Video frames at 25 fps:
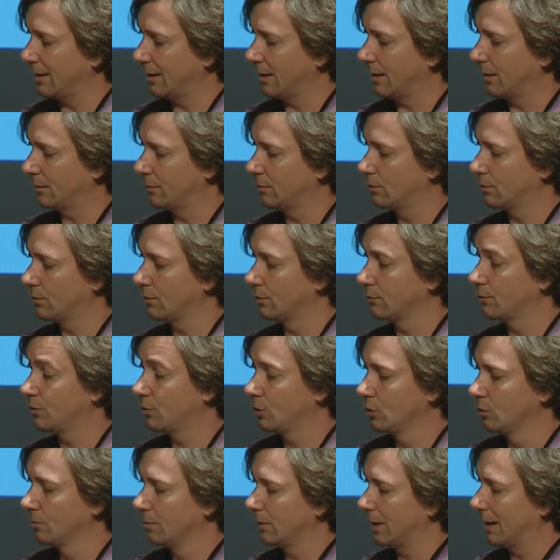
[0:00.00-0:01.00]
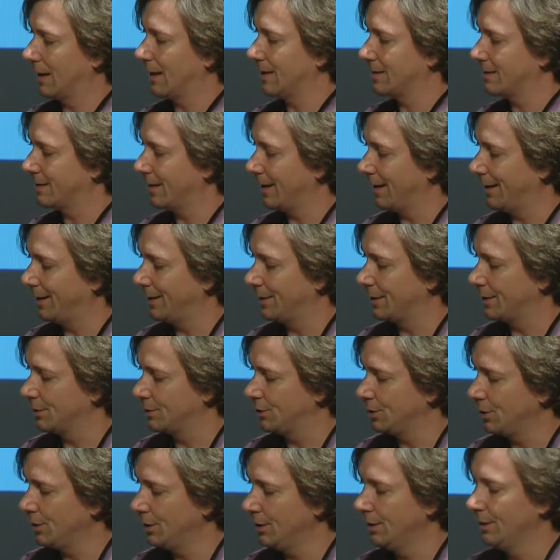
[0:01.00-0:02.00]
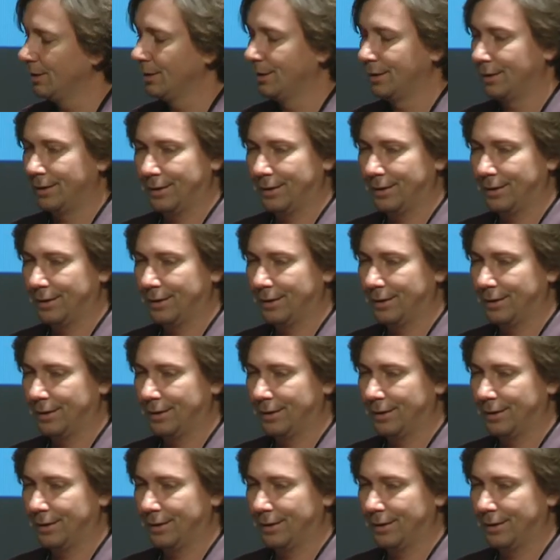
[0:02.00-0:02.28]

uh, to consume less energy,